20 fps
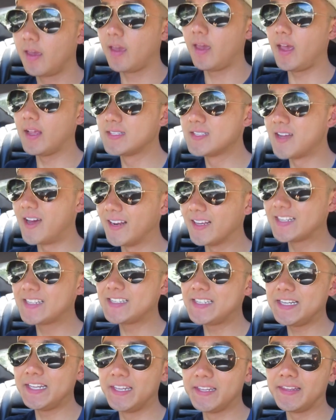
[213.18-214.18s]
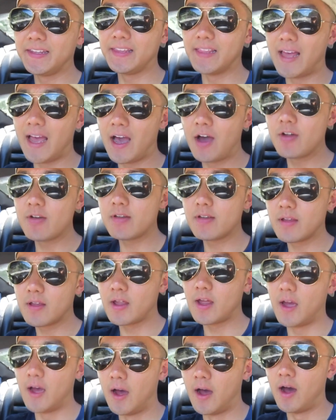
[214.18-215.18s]
It's not exceedingly loud.
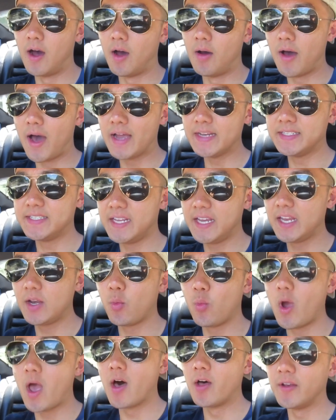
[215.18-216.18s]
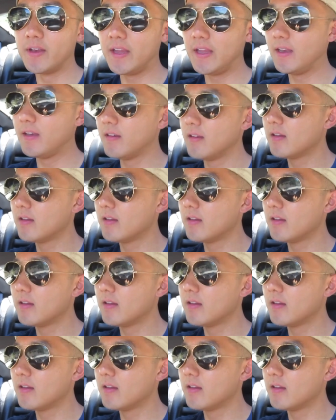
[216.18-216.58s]
I did weld in